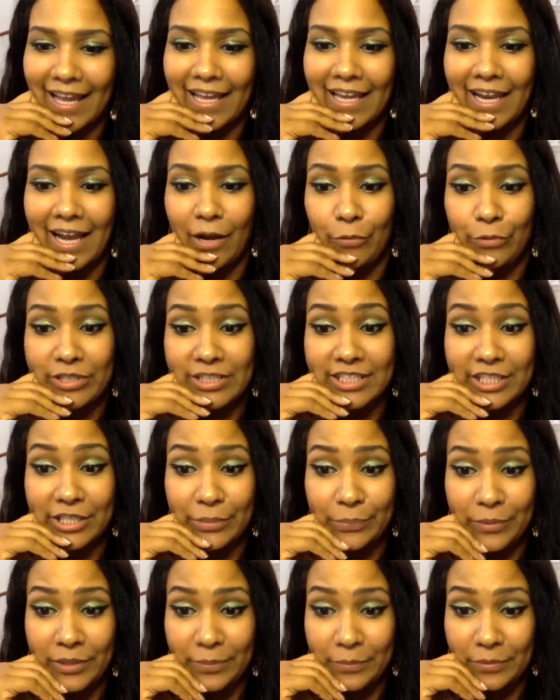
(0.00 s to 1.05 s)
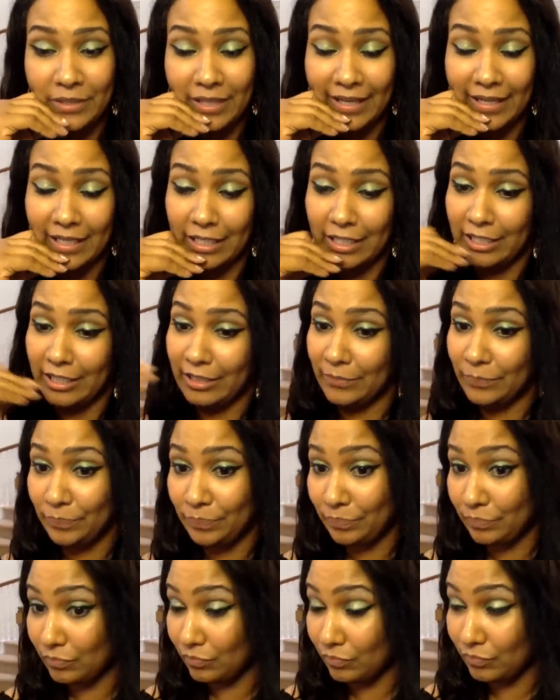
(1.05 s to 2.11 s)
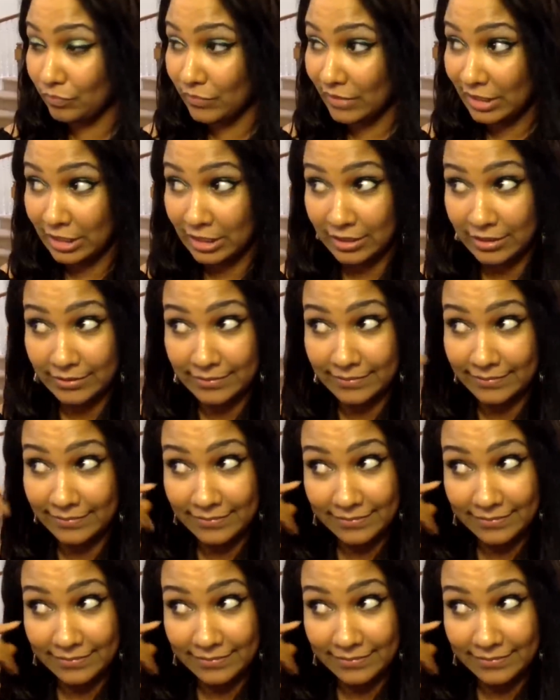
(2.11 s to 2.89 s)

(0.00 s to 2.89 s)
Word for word: And I will tell people, like, look,